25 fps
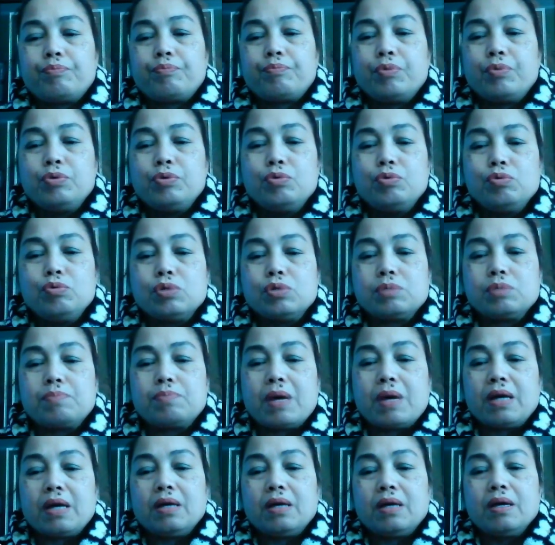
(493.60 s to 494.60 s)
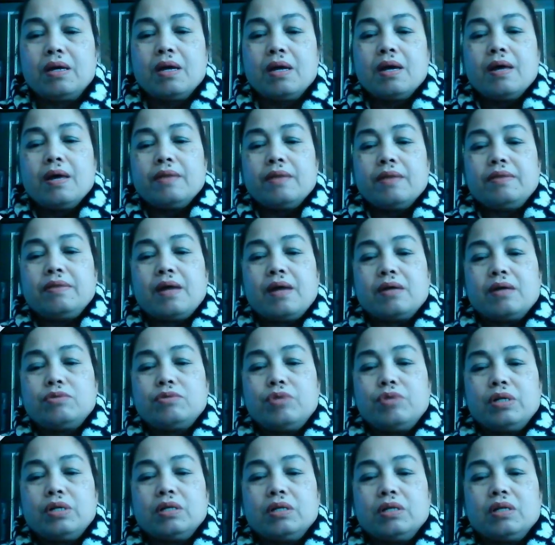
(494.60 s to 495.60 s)
produced by the
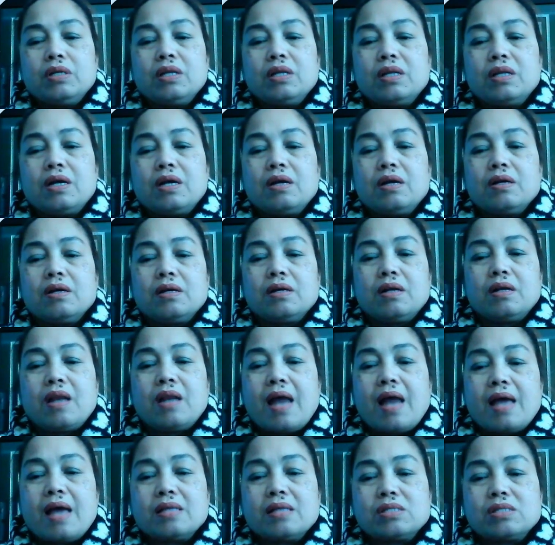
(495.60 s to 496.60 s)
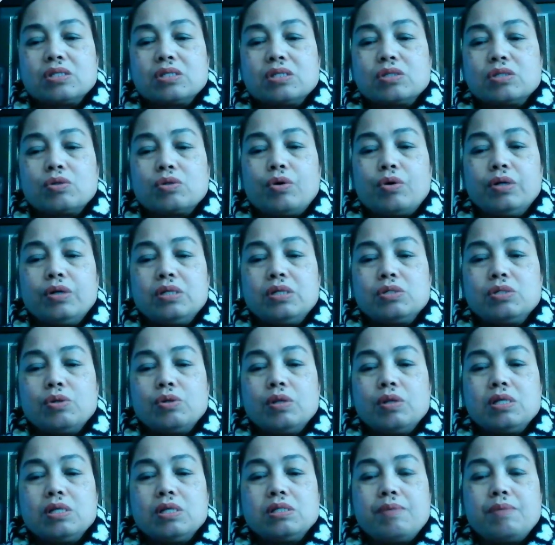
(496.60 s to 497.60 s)
adrenal glands.
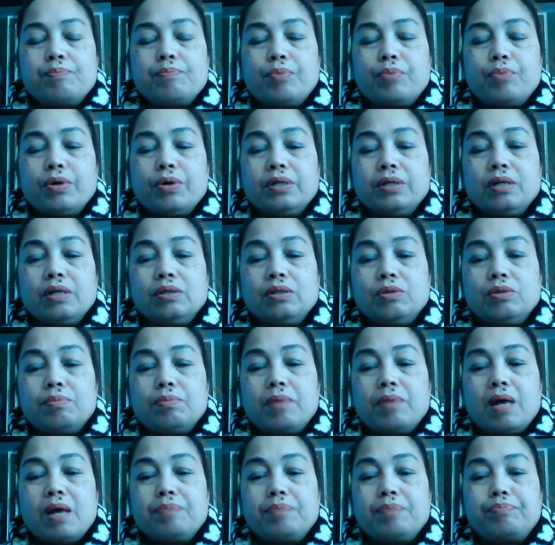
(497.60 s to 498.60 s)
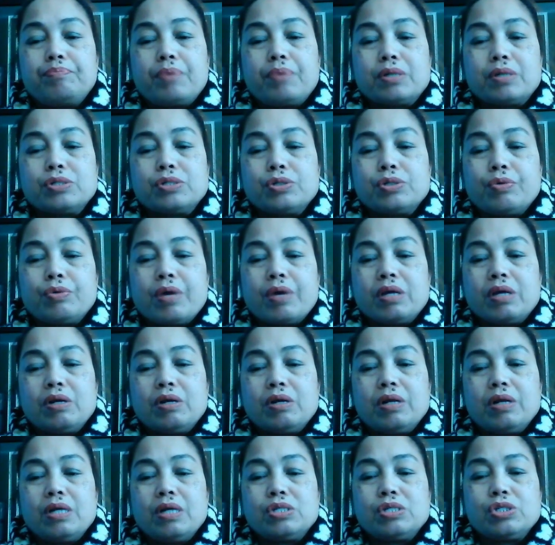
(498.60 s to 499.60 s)
Cortisol is important to blood pressure
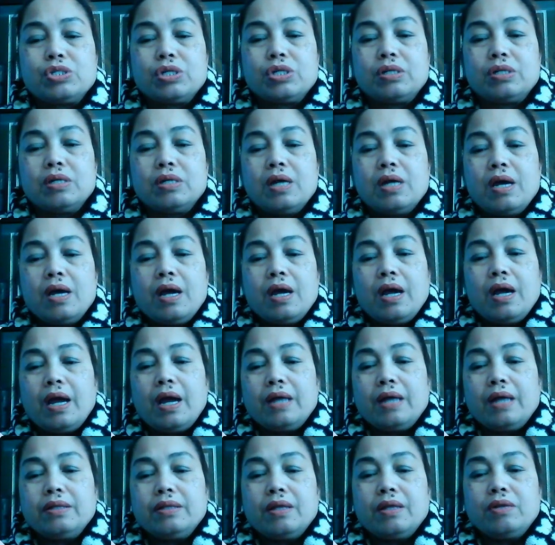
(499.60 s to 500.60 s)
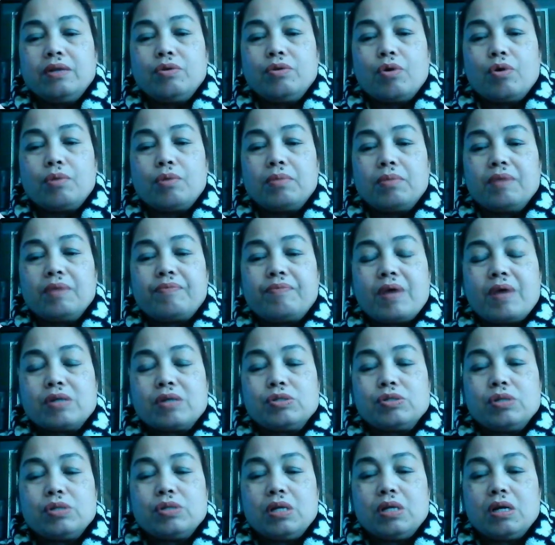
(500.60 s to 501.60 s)
regulation and the normal
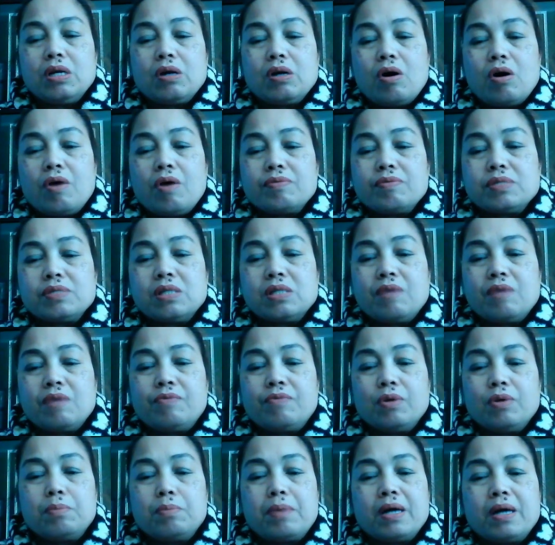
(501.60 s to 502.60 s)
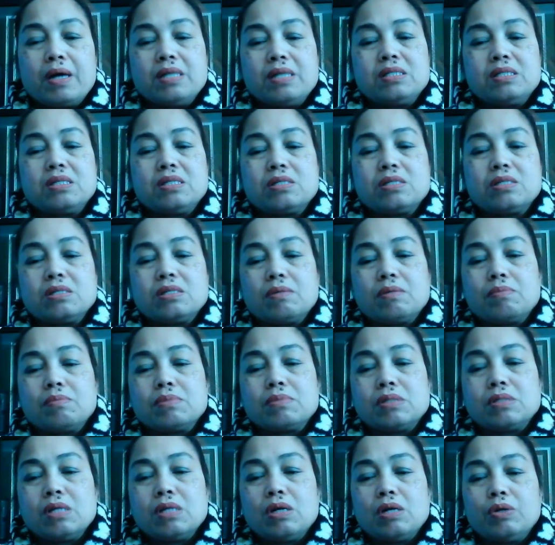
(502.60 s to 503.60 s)
functioning of several body
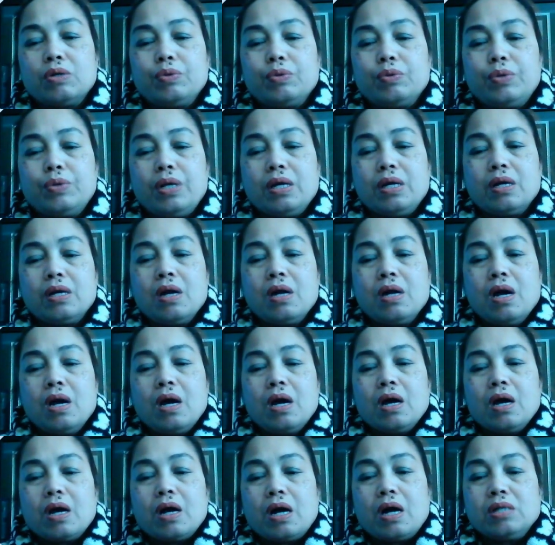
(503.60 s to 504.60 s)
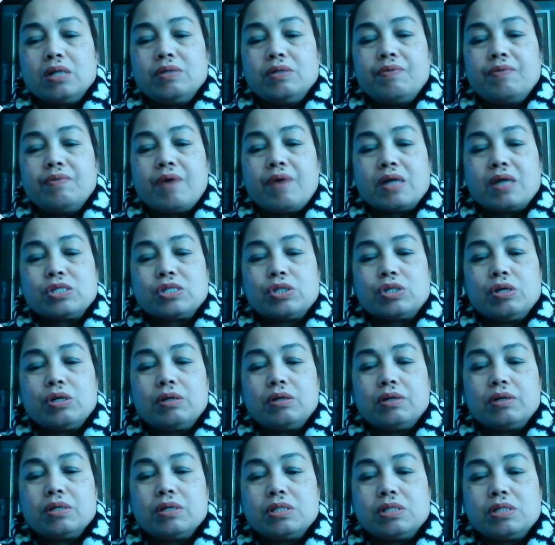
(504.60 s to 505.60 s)
systems, including
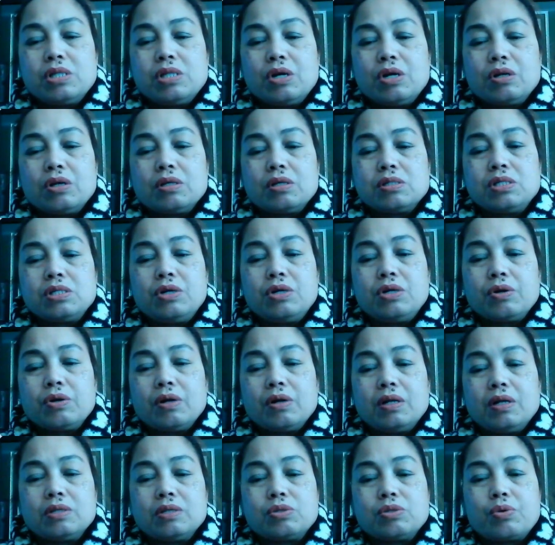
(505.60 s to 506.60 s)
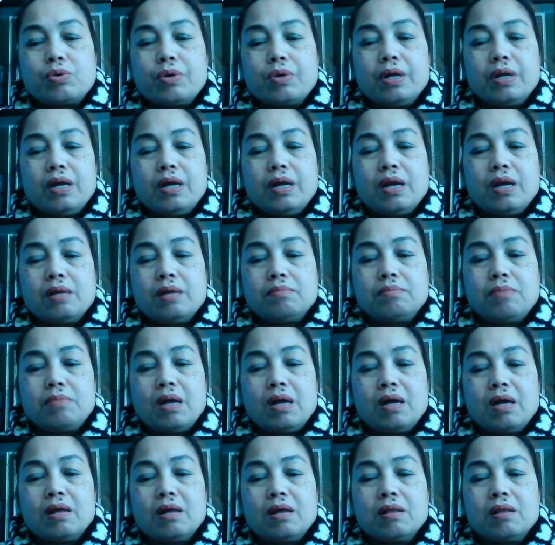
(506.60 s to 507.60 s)
cardiovascular, circulatory, and
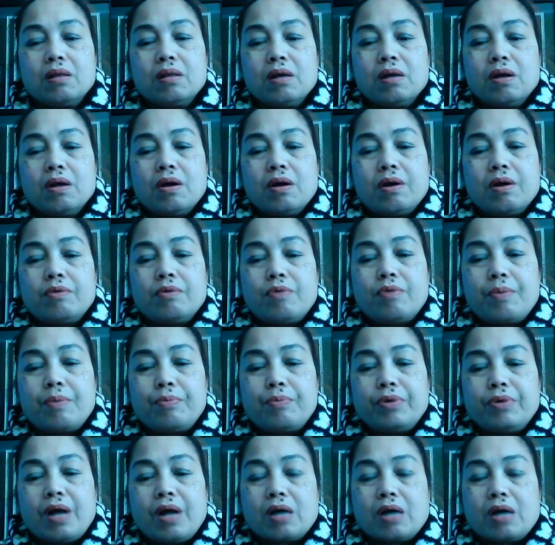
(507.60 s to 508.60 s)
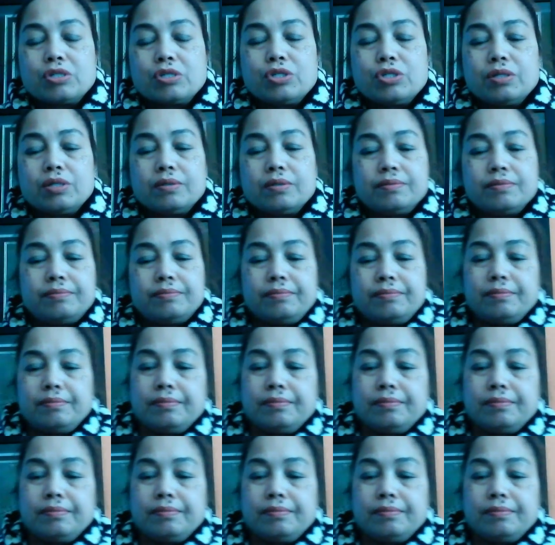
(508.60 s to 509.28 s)
male reproduction.